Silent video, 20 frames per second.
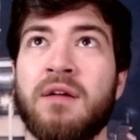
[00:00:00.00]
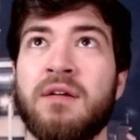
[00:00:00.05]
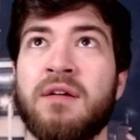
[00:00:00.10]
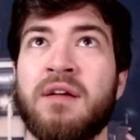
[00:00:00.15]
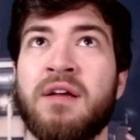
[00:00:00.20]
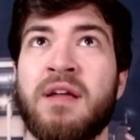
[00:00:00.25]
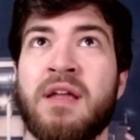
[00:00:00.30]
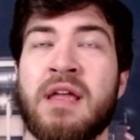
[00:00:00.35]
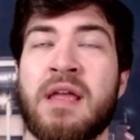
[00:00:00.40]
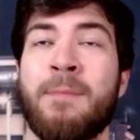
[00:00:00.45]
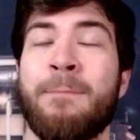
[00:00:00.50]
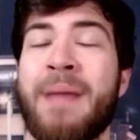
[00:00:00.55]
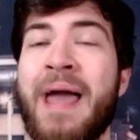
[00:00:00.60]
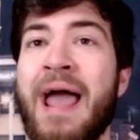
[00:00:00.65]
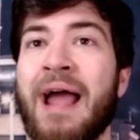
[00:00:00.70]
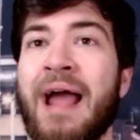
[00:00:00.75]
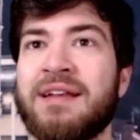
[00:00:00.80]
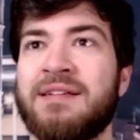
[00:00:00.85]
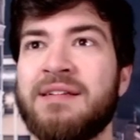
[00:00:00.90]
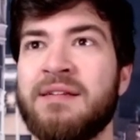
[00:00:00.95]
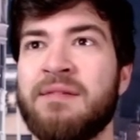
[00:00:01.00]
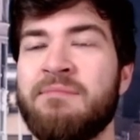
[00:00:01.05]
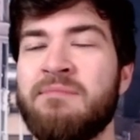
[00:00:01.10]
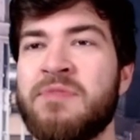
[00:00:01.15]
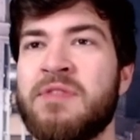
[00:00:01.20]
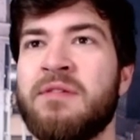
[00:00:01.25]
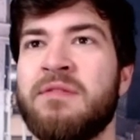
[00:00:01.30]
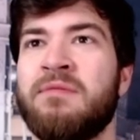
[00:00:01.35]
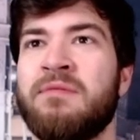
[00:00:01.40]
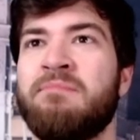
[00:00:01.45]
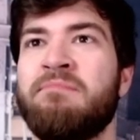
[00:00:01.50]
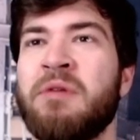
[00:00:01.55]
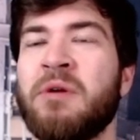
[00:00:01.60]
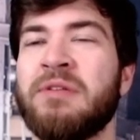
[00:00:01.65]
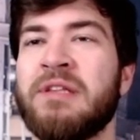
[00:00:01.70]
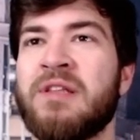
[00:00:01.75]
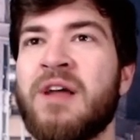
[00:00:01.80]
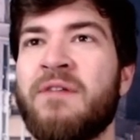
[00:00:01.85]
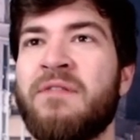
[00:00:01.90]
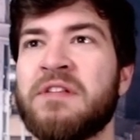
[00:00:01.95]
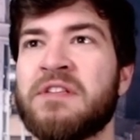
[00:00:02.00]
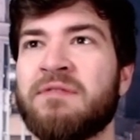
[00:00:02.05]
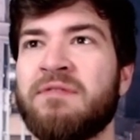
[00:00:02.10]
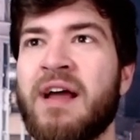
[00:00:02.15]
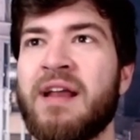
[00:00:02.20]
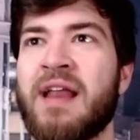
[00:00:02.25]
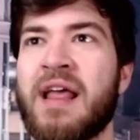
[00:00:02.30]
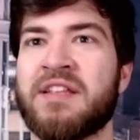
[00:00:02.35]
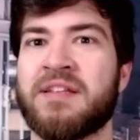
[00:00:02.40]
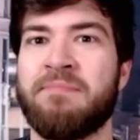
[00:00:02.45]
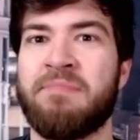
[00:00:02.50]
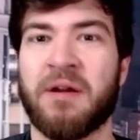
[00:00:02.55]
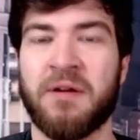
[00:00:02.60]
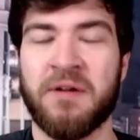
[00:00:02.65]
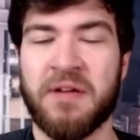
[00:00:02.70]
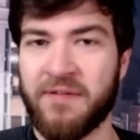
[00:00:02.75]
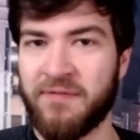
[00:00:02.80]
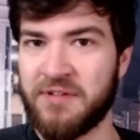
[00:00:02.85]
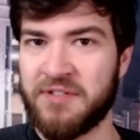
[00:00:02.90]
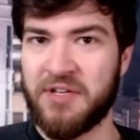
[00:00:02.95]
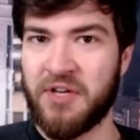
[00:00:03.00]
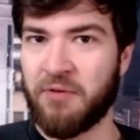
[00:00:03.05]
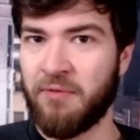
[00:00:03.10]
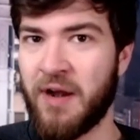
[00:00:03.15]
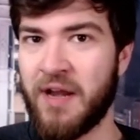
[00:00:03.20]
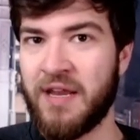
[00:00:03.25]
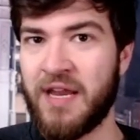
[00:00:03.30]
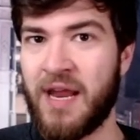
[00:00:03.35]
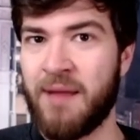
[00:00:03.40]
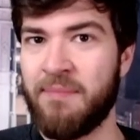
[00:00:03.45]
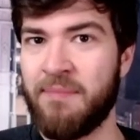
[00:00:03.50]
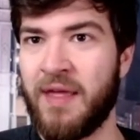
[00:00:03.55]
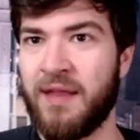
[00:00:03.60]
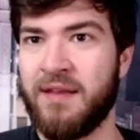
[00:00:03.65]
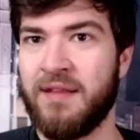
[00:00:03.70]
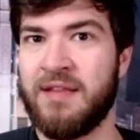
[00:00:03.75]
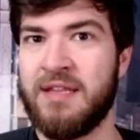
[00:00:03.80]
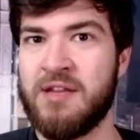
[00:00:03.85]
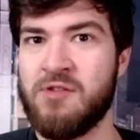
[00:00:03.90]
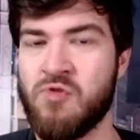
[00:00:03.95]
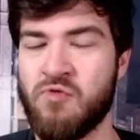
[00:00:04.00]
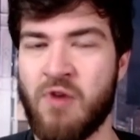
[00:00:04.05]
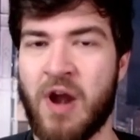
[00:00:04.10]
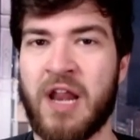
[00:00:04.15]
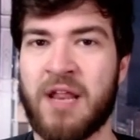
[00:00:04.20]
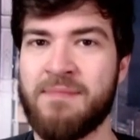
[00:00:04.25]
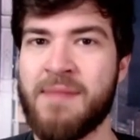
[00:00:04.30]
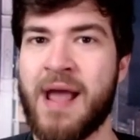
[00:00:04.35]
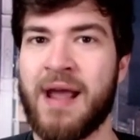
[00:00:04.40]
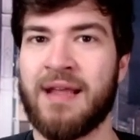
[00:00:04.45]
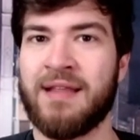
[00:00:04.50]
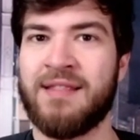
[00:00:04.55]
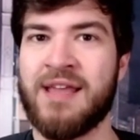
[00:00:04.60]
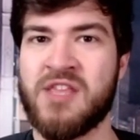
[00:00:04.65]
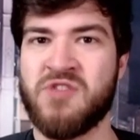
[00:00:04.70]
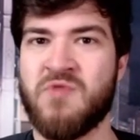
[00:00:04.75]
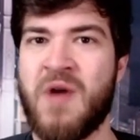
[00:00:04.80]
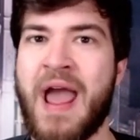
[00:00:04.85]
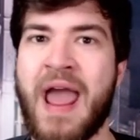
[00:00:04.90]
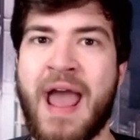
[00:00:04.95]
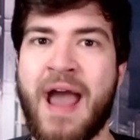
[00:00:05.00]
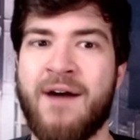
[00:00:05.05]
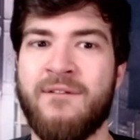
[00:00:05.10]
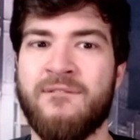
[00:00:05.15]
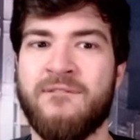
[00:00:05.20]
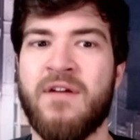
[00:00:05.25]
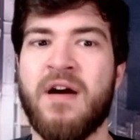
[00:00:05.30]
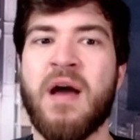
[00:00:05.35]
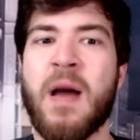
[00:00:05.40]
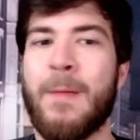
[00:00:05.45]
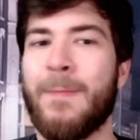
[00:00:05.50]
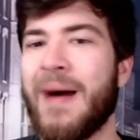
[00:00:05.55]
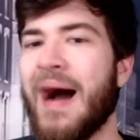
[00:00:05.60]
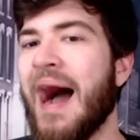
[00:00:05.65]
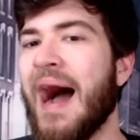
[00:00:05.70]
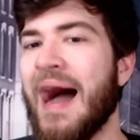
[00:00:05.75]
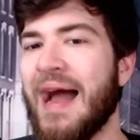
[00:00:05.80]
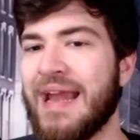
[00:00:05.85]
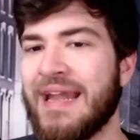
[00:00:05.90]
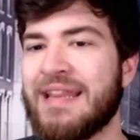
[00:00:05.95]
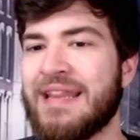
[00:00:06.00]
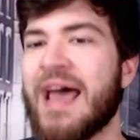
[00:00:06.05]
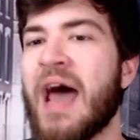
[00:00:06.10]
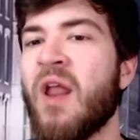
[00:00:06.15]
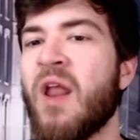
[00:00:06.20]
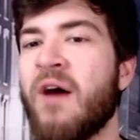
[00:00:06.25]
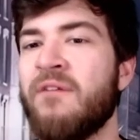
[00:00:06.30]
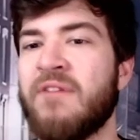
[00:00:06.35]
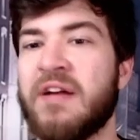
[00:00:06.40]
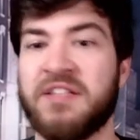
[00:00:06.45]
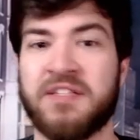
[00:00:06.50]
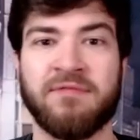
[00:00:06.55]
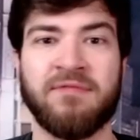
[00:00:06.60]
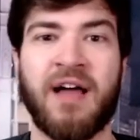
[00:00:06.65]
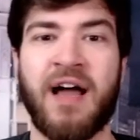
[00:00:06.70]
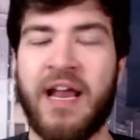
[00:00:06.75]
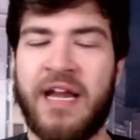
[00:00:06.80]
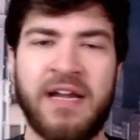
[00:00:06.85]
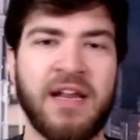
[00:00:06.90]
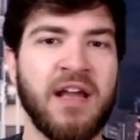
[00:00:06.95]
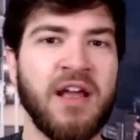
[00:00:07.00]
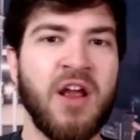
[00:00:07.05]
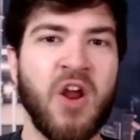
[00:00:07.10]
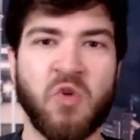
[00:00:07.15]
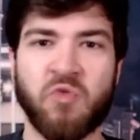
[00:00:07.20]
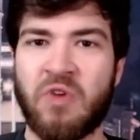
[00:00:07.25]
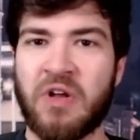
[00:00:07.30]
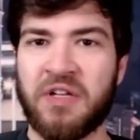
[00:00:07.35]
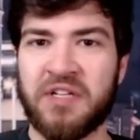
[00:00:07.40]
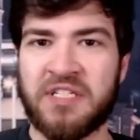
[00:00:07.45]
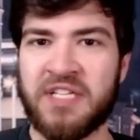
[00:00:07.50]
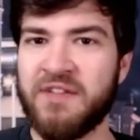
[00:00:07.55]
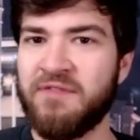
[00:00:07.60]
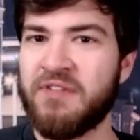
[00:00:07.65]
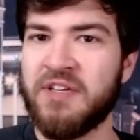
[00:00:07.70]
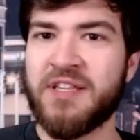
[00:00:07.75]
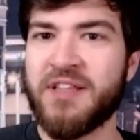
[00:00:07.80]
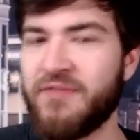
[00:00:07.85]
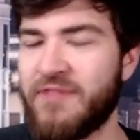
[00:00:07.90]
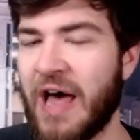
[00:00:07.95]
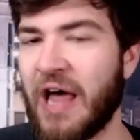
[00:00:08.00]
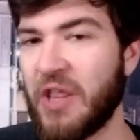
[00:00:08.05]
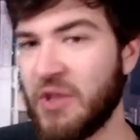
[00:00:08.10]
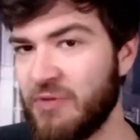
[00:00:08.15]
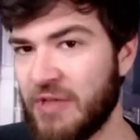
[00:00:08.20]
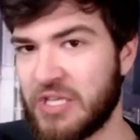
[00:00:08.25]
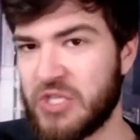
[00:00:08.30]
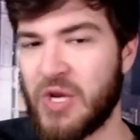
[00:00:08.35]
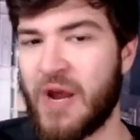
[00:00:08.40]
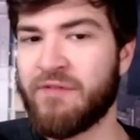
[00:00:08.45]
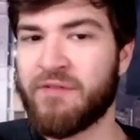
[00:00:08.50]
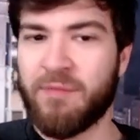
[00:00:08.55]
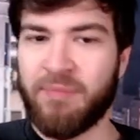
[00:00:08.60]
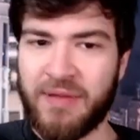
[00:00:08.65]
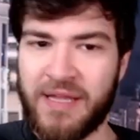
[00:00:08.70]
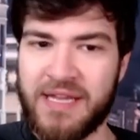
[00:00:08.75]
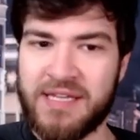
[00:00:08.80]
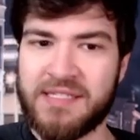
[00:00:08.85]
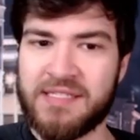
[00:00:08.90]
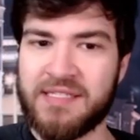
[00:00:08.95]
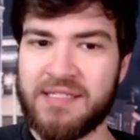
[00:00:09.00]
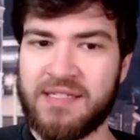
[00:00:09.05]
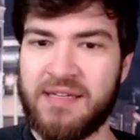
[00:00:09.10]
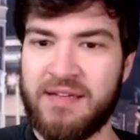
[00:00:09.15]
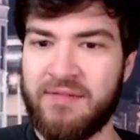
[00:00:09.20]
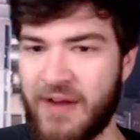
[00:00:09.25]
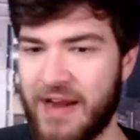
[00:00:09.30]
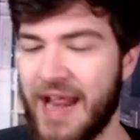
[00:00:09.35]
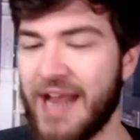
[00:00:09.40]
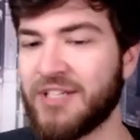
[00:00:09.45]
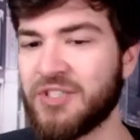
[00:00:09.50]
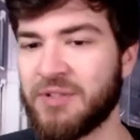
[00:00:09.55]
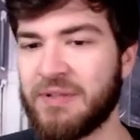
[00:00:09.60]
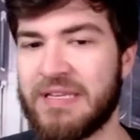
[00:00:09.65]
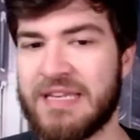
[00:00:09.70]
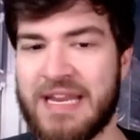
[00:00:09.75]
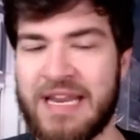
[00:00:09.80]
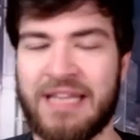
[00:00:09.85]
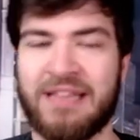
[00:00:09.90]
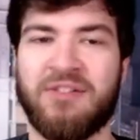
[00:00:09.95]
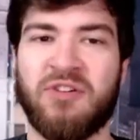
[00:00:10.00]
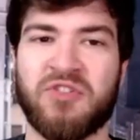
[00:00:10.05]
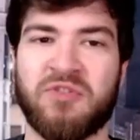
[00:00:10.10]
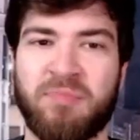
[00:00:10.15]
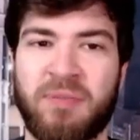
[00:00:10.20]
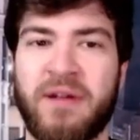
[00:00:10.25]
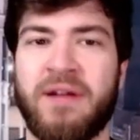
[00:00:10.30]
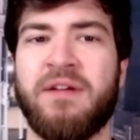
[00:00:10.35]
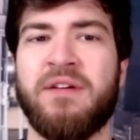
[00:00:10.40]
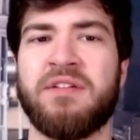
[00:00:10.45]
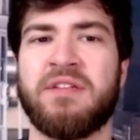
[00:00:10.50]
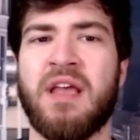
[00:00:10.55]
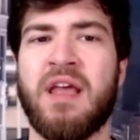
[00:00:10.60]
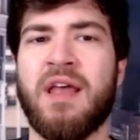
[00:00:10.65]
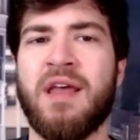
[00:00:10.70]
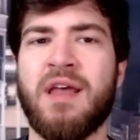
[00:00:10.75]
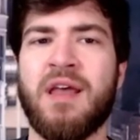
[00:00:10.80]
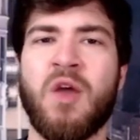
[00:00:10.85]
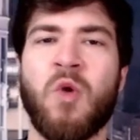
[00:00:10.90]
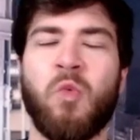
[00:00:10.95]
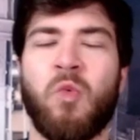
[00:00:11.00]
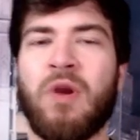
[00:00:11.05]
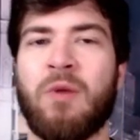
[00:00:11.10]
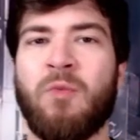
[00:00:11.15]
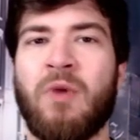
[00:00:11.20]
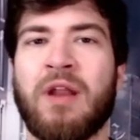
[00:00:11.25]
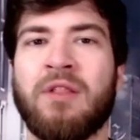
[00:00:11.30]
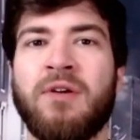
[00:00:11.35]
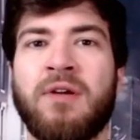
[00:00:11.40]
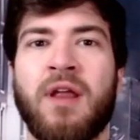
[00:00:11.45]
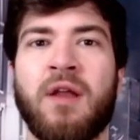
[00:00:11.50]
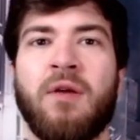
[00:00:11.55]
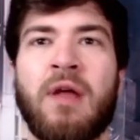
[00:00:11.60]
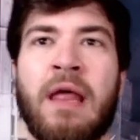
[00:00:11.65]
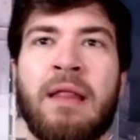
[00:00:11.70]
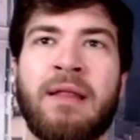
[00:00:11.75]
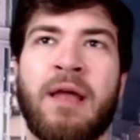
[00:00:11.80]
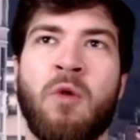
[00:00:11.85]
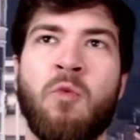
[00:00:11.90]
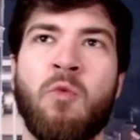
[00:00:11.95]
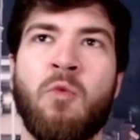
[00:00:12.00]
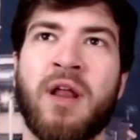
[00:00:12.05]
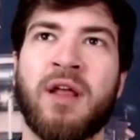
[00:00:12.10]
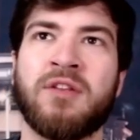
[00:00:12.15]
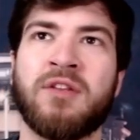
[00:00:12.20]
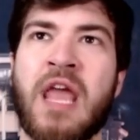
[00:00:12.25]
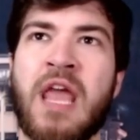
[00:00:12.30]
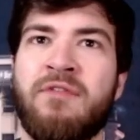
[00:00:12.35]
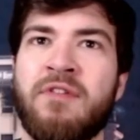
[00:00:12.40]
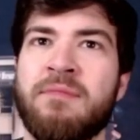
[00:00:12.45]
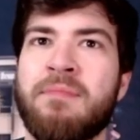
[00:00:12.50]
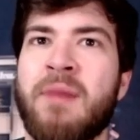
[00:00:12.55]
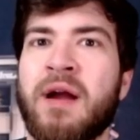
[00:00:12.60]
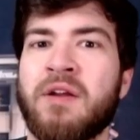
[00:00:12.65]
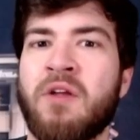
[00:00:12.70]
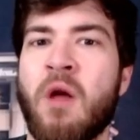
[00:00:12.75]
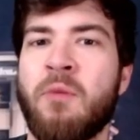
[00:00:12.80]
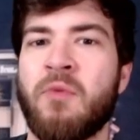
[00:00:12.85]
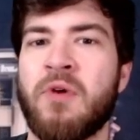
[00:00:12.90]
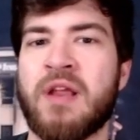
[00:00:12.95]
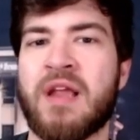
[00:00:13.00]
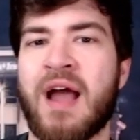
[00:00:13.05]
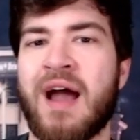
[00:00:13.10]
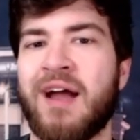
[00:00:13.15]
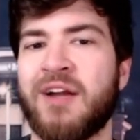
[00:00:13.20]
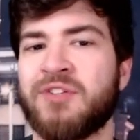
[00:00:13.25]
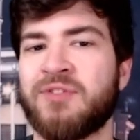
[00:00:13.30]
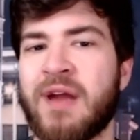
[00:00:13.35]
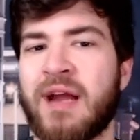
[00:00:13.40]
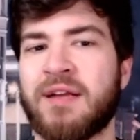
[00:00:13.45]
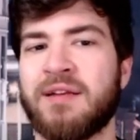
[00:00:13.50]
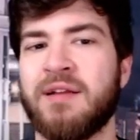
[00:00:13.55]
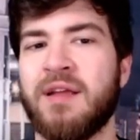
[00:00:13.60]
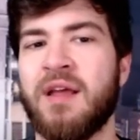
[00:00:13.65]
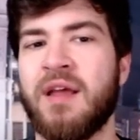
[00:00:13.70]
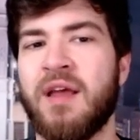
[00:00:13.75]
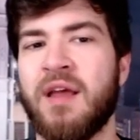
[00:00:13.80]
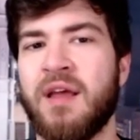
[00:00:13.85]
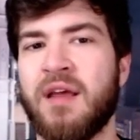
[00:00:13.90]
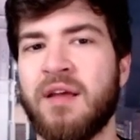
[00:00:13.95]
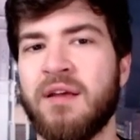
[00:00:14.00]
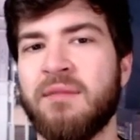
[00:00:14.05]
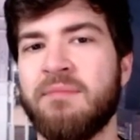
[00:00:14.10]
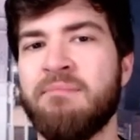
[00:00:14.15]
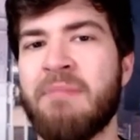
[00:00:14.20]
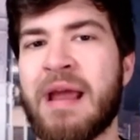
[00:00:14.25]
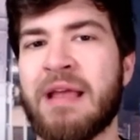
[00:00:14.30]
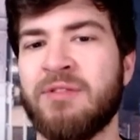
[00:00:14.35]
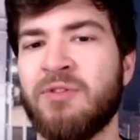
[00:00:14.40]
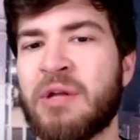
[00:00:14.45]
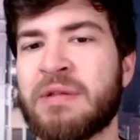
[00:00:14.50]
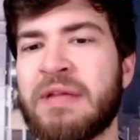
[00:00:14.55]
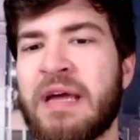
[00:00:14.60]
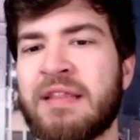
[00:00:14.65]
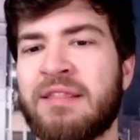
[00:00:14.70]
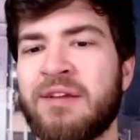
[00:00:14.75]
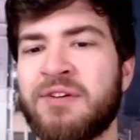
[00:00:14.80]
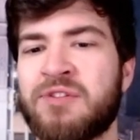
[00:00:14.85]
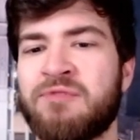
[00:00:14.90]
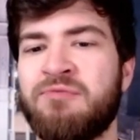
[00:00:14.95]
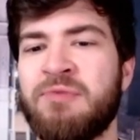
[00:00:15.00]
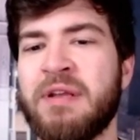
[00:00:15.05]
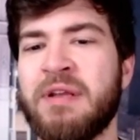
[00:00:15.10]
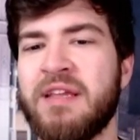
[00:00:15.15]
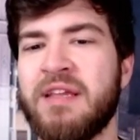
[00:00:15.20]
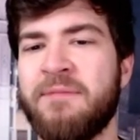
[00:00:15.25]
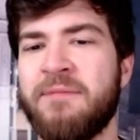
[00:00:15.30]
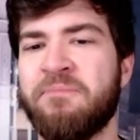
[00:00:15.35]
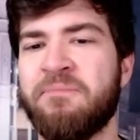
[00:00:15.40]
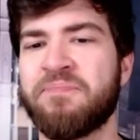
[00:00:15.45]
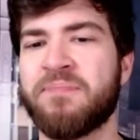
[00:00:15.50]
impact. Building the offensive line has a bigger difference in your running game than the running back that you have behind that offensive line relative to the value that you have to place financially in those players. When I look at like what a David Montgomery contract might look like, there's really